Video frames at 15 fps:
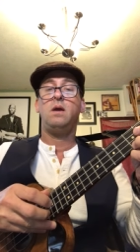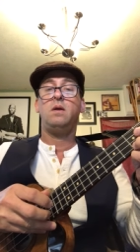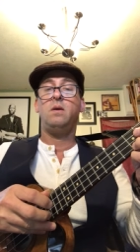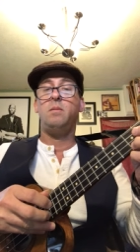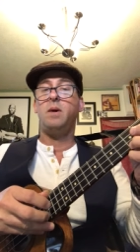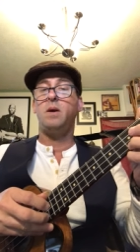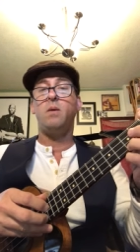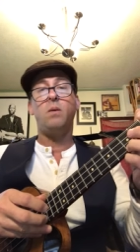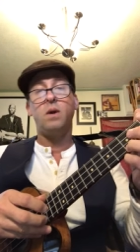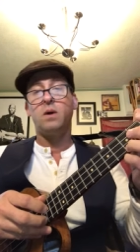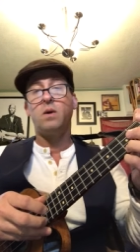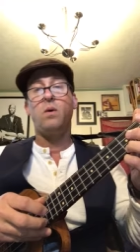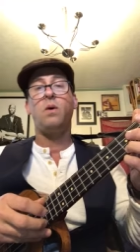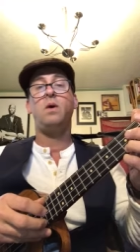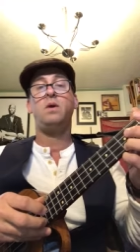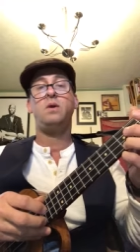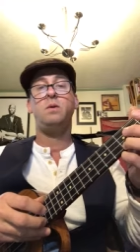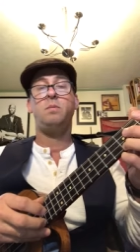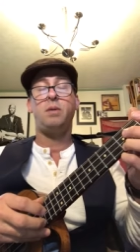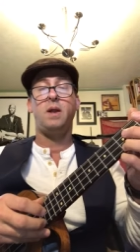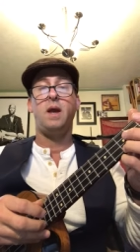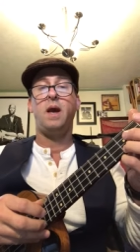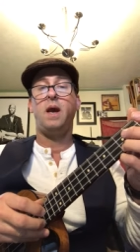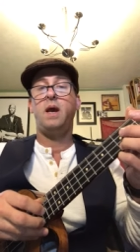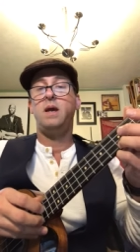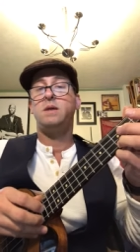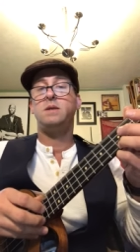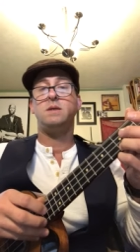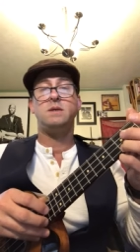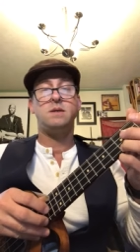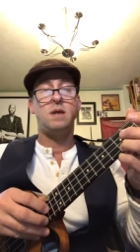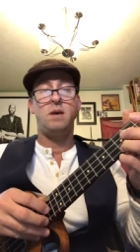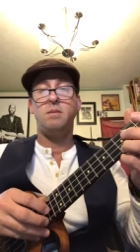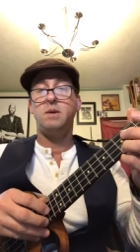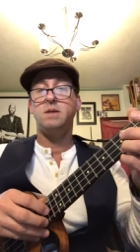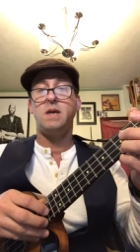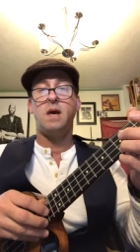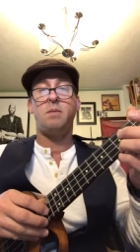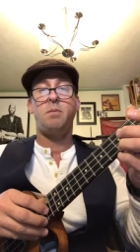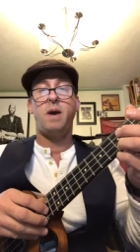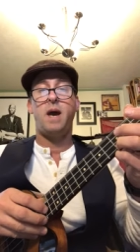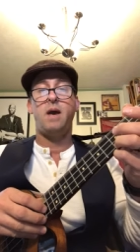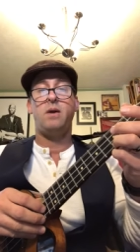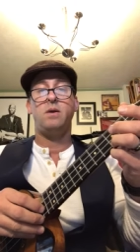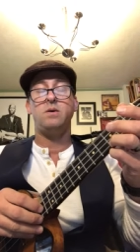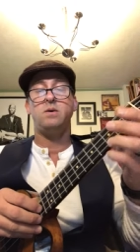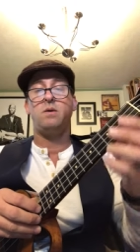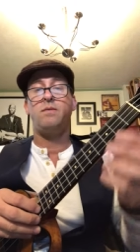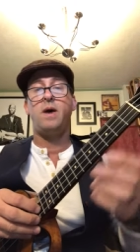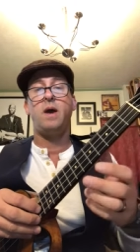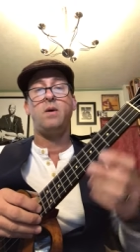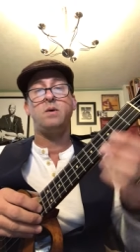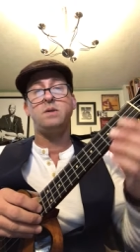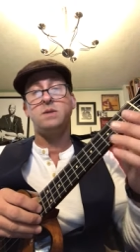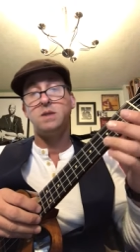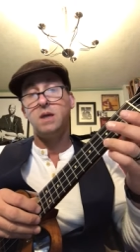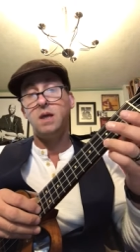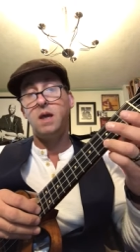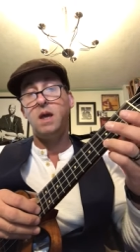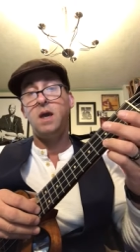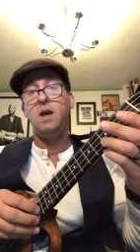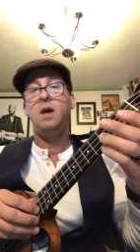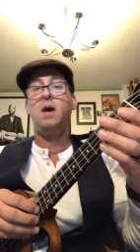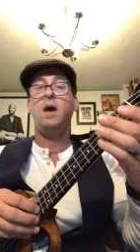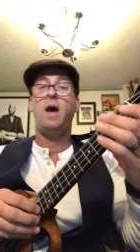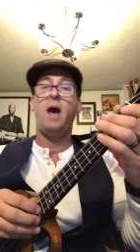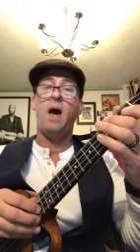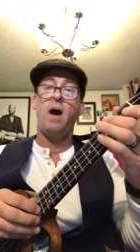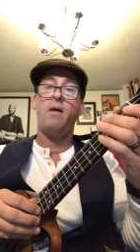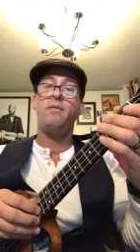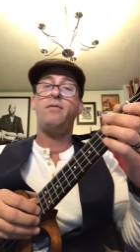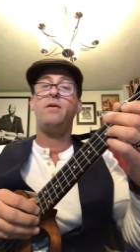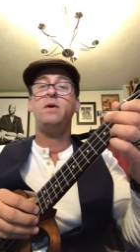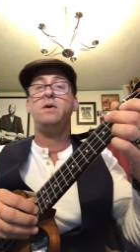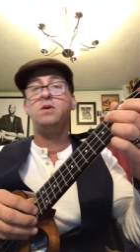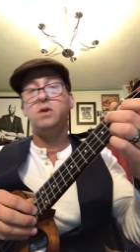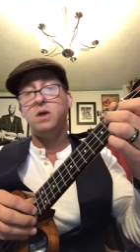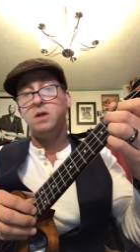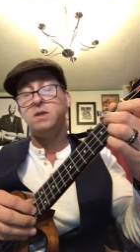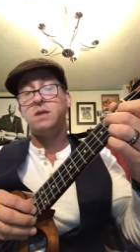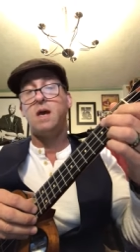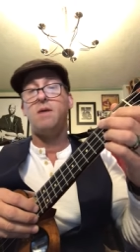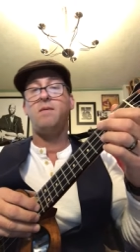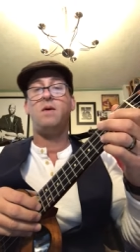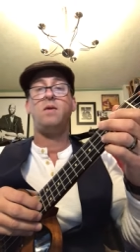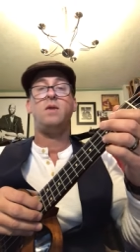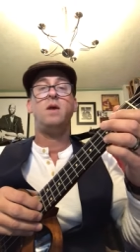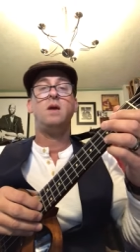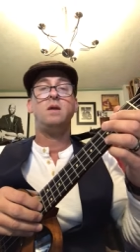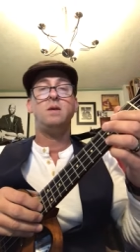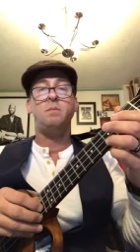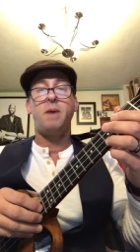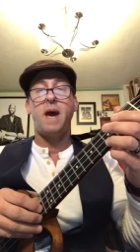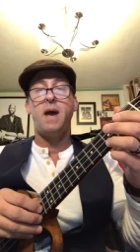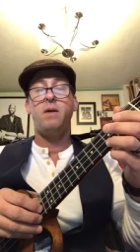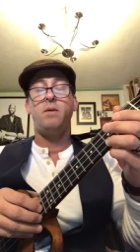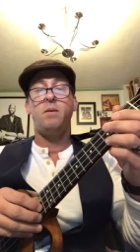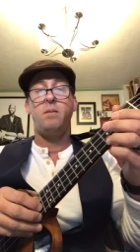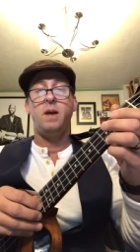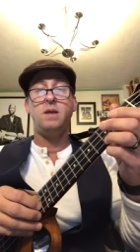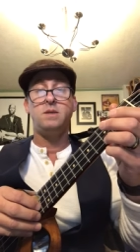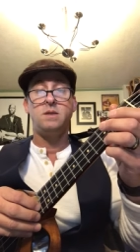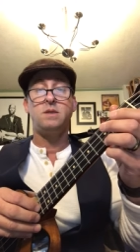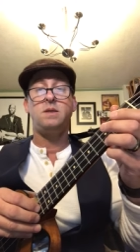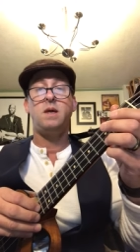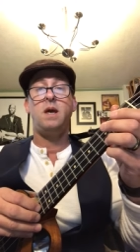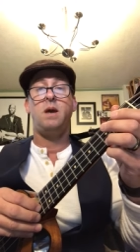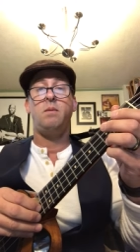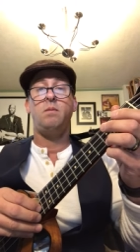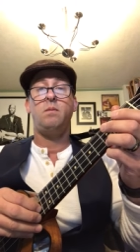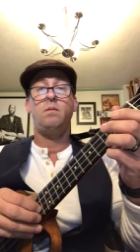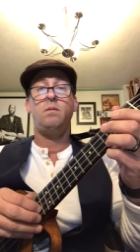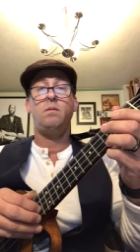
no matter what chord you play, it's the same exact pattern. So if I go C, F, G7, the pattern remains the same.